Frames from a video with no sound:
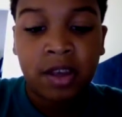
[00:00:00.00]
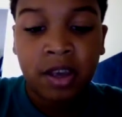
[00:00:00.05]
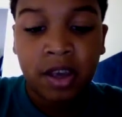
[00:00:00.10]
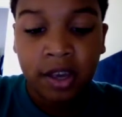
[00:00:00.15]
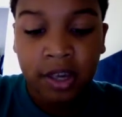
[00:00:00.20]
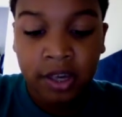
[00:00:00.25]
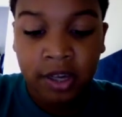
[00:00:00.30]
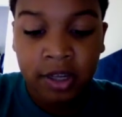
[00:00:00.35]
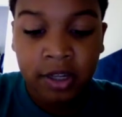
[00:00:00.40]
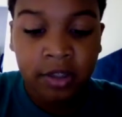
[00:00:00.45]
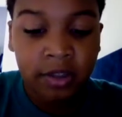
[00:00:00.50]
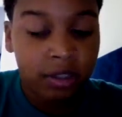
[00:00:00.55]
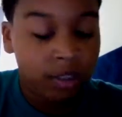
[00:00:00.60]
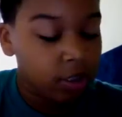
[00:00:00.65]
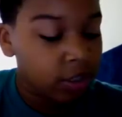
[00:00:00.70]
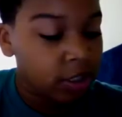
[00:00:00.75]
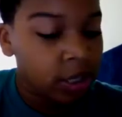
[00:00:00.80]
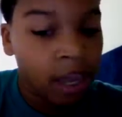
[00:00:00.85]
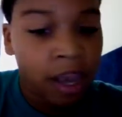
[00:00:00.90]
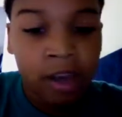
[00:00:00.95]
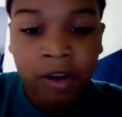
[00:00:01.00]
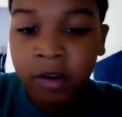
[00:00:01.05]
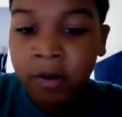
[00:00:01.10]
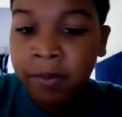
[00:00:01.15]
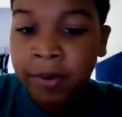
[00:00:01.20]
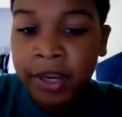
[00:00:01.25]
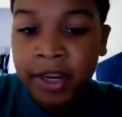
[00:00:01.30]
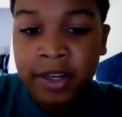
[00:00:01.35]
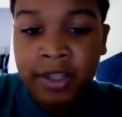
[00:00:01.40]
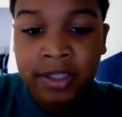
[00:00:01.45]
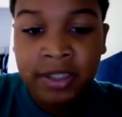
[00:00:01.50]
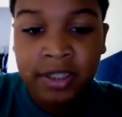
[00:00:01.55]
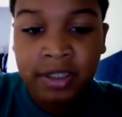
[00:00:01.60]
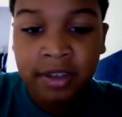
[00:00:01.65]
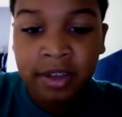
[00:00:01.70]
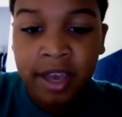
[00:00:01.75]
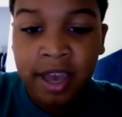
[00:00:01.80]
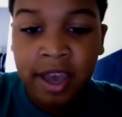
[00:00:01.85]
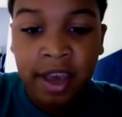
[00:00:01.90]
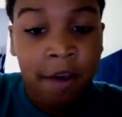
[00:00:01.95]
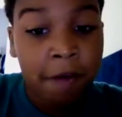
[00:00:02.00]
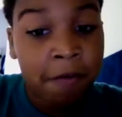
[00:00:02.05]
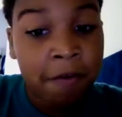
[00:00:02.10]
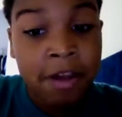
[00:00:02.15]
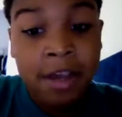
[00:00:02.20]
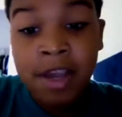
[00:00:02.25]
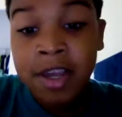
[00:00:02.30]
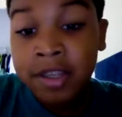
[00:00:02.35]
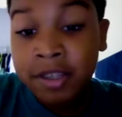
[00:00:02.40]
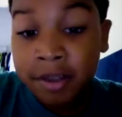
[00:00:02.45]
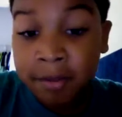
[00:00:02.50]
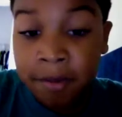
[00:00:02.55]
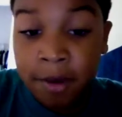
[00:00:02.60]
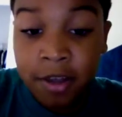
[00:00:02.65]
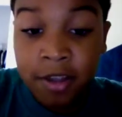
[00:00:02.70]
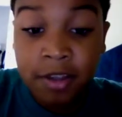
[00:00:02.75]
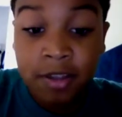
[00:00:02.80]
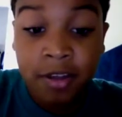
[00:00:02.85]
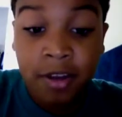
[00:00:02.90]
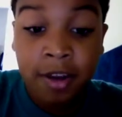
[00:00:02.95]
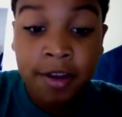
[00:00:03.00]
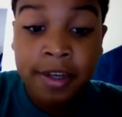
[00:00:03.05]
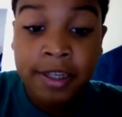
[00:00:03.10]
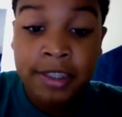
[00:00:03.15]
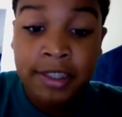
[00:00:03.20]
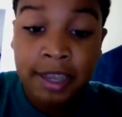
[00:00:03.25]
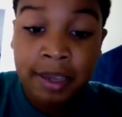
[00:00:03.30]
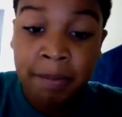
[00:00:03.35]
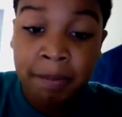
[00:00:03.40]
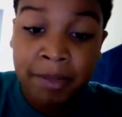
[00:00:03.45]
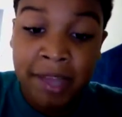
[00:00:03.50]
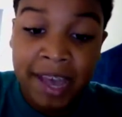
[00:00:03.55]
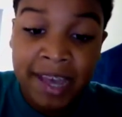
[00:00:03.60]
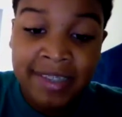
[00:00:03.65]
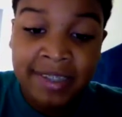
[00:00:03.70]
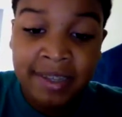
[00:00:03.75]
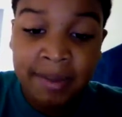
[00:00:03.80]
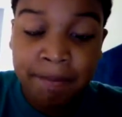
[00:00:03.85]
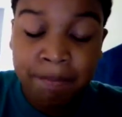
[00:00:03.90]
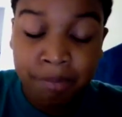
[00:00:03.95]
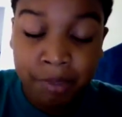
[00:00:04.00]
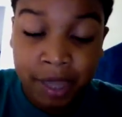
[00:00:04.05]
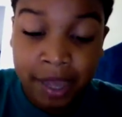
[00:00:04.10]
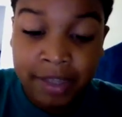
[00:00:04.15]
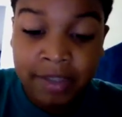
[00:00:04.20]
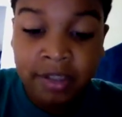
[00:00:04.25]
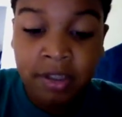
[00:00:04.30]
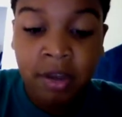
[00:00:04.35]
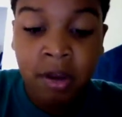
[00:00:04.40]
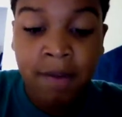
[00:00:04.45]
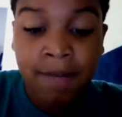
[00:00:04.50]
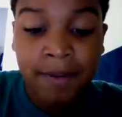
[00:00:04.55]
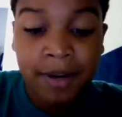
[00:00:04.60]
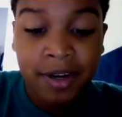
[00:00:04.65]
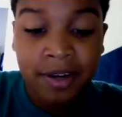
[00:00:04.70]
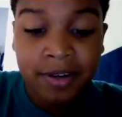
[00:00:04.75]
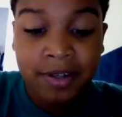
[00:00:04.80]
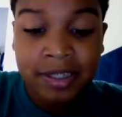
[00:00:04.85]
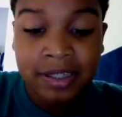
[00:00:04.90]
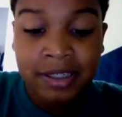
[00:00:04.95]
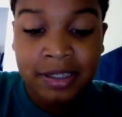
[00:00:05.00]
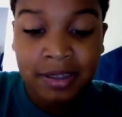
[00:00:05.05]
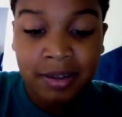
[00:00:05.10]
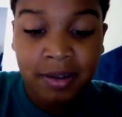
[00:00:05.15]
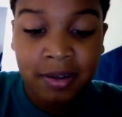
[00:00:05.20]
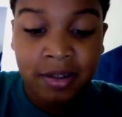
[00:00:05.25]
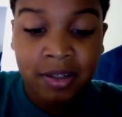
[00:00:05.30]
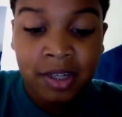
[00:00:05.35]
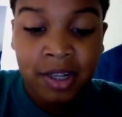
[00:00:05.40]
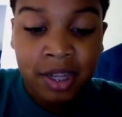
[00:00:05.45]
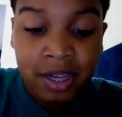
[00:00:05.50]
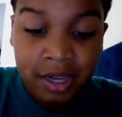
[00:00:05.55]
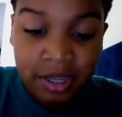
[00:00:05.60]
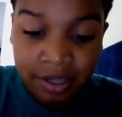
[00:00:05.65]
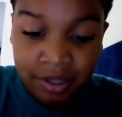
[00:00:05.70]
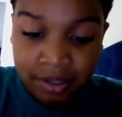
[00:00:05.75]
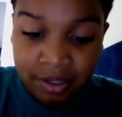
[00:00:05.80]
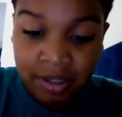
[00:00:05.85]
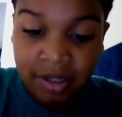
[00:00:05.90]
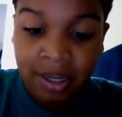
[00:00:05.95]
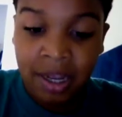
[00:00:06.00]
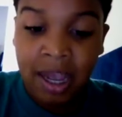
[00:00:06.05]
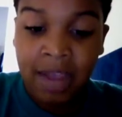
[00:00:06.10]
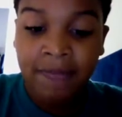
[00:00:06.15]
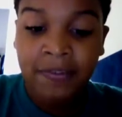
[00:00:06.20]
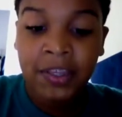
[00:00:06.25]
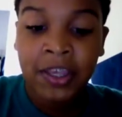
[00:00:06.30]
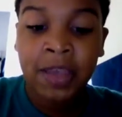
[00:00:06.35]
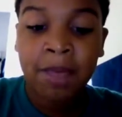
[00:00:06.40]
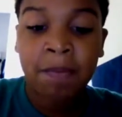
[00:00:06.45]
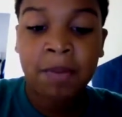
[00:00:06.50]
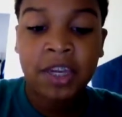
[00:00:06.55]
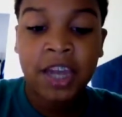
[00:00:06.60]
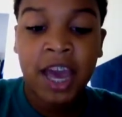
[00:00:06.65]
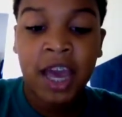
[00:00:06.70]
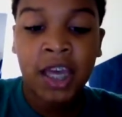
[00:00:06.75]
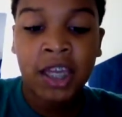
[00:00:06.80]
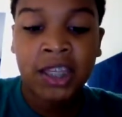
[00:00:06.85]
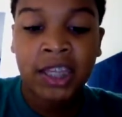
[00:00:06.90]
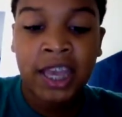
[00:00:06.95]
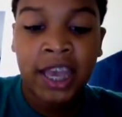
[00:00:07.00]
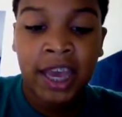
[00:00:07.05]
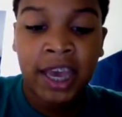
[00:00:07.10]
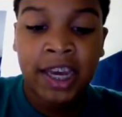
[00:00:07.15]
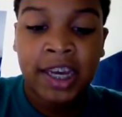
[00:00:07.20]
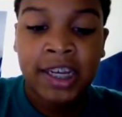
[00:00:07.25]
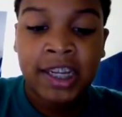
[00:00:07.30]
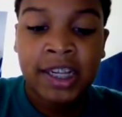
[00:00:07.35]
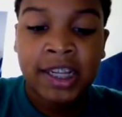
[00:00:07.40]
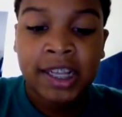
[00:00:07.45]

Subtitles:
And the Chicago Bears still have some other targets like Plaxico Burress, so you still have to keep an eye on that.